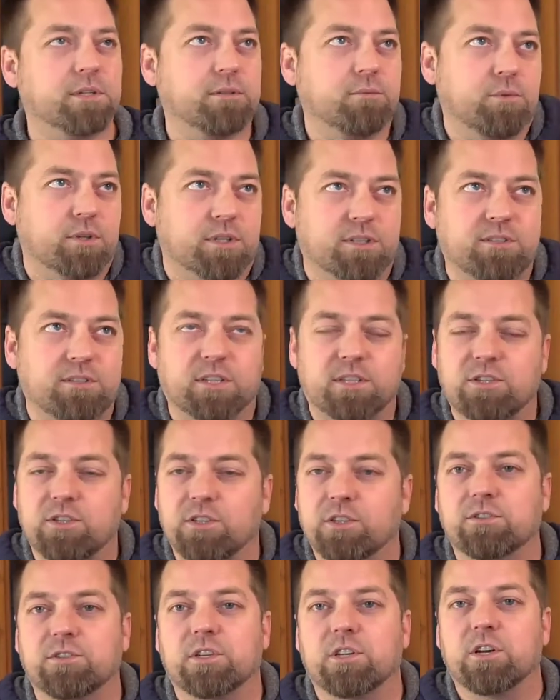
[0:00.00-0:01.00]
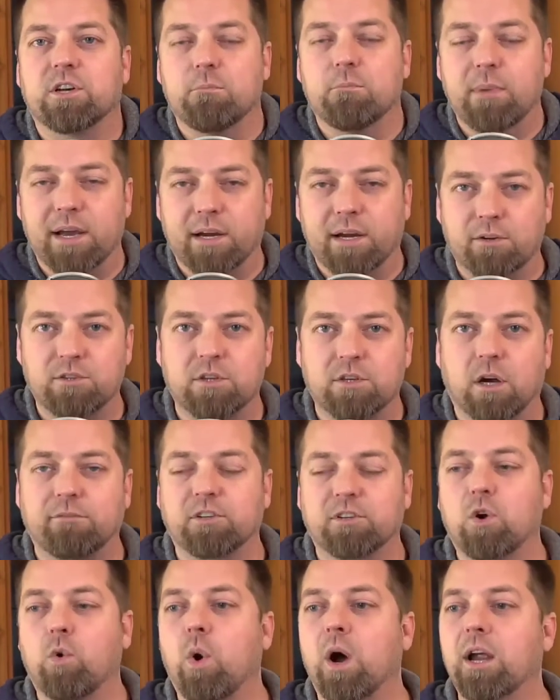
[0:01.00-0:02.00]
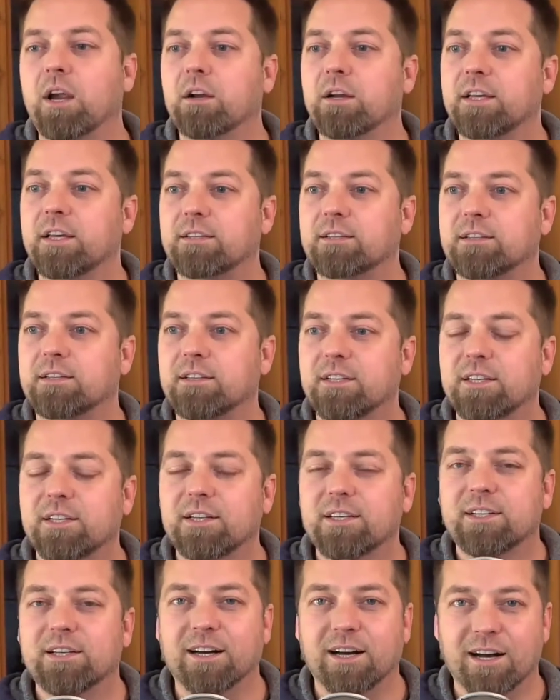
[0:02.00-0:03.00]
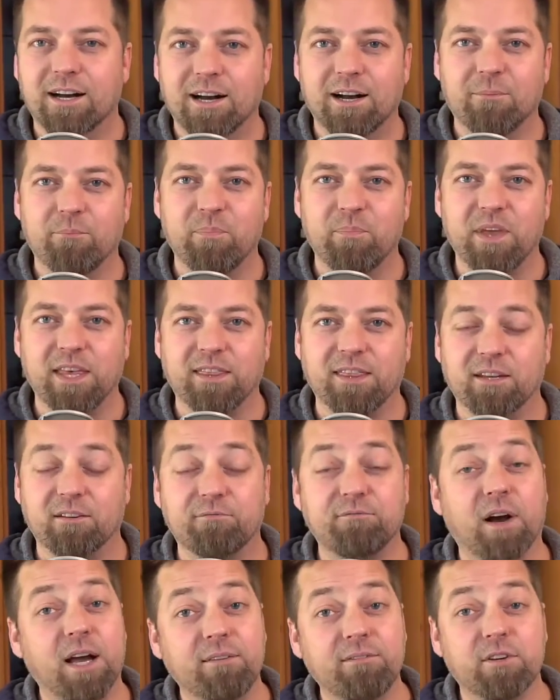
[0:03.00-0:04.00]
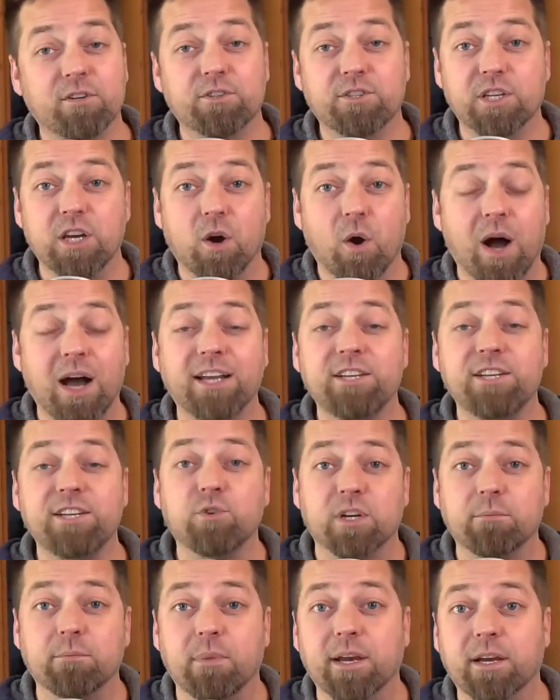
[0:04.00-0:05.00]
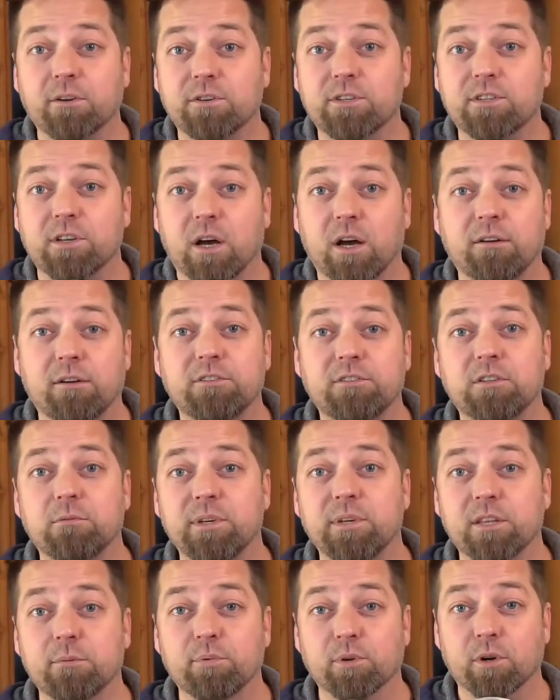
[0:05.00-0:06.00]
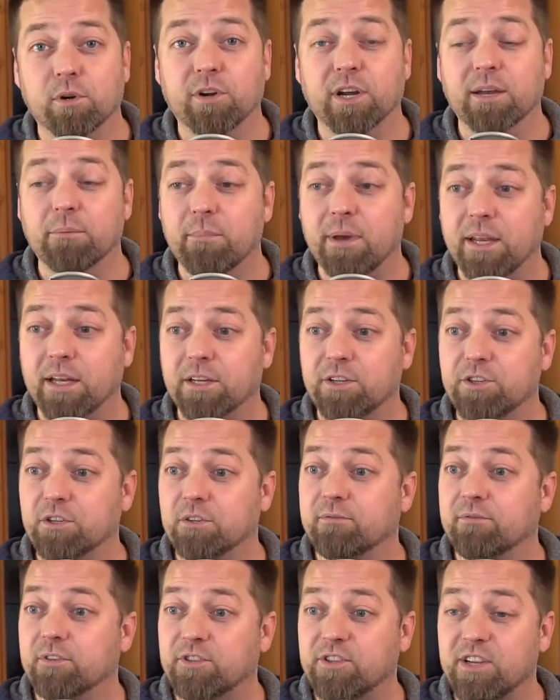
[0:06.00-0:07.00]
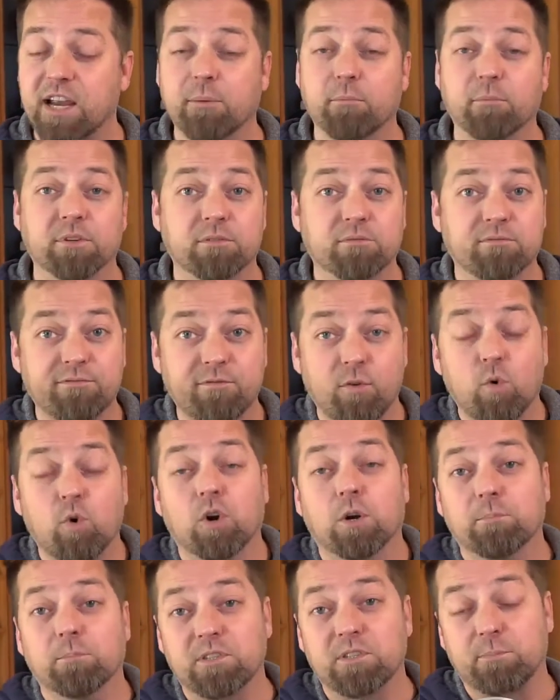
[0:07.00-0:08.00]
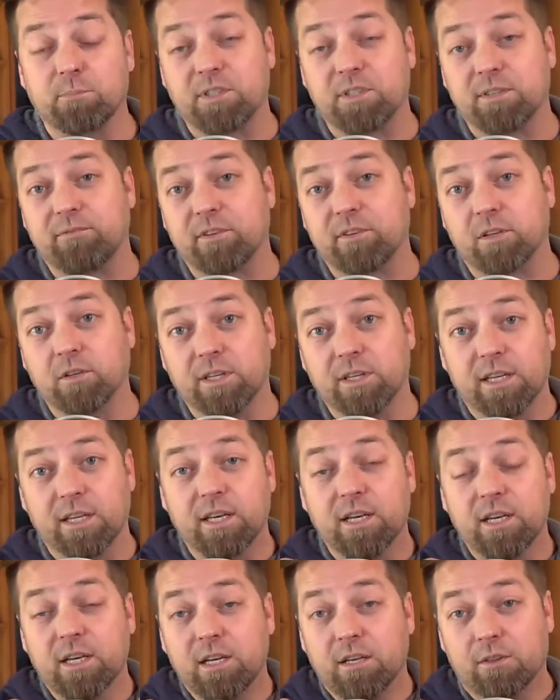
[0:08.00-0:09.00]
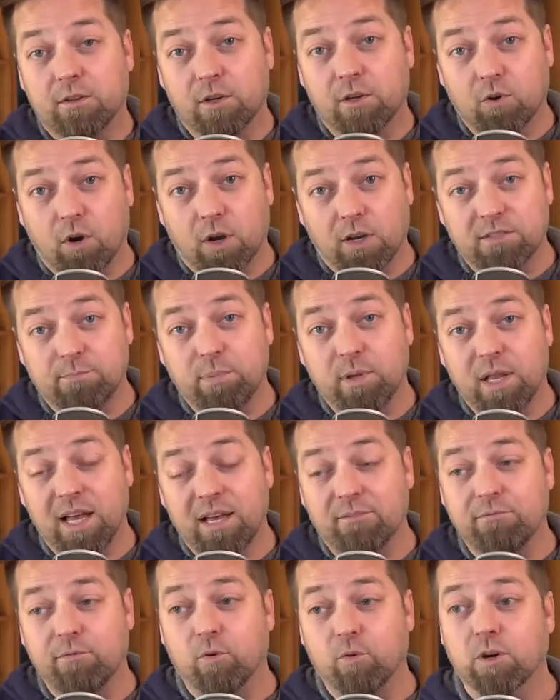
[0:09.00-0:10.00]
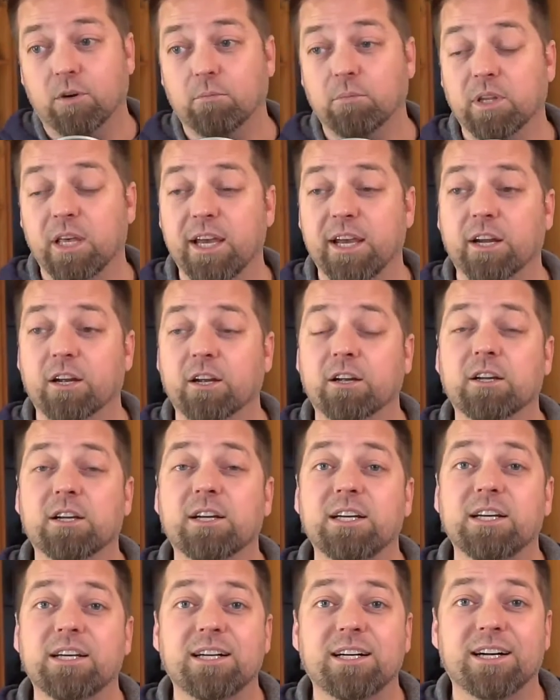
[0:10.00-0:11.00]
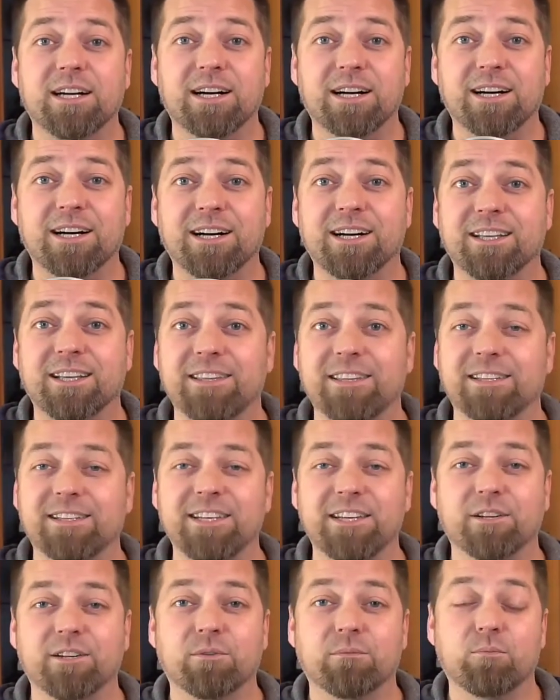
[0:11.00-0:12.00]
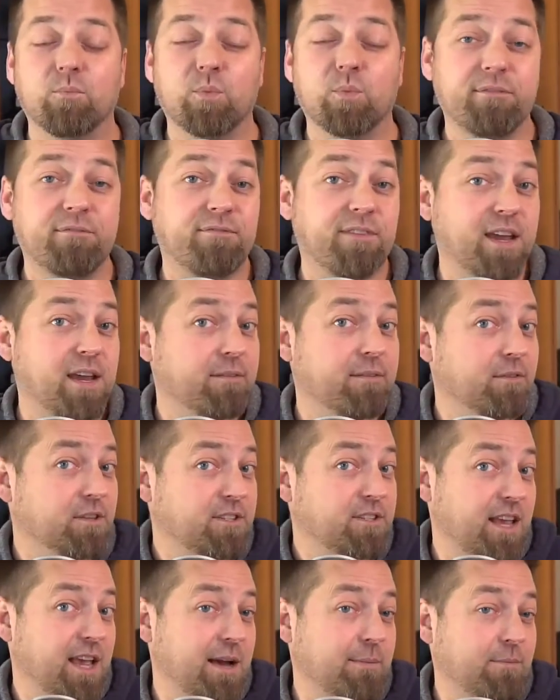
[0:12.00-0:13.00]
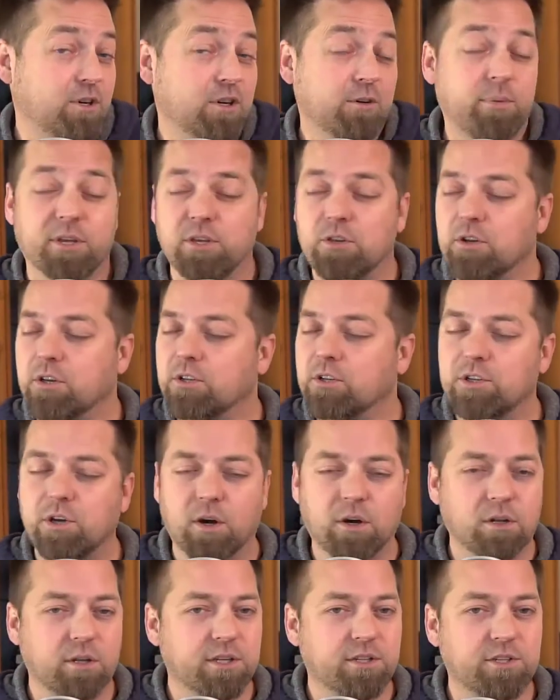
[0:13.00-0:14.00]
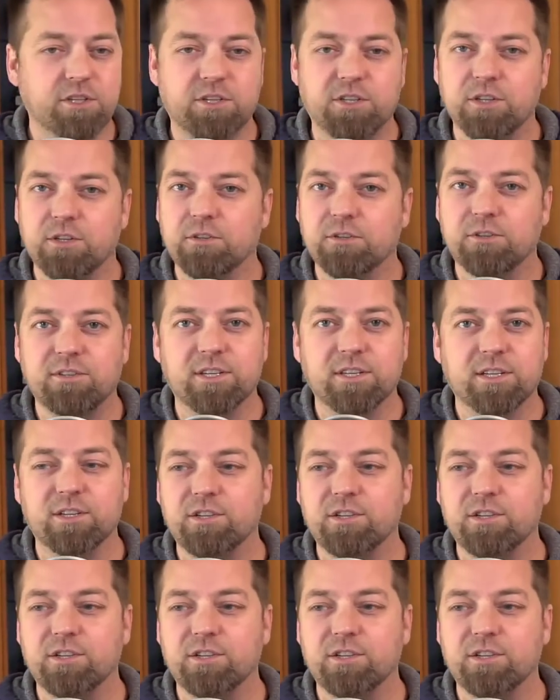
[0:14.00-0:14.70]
6 years ago, Microsoft acquired it. And then 5 years ago, I joined Microsoft to be the program manager for Xamarin Forms, specifically the cross-platform layer. That we favor XAML, but you can totally just use C#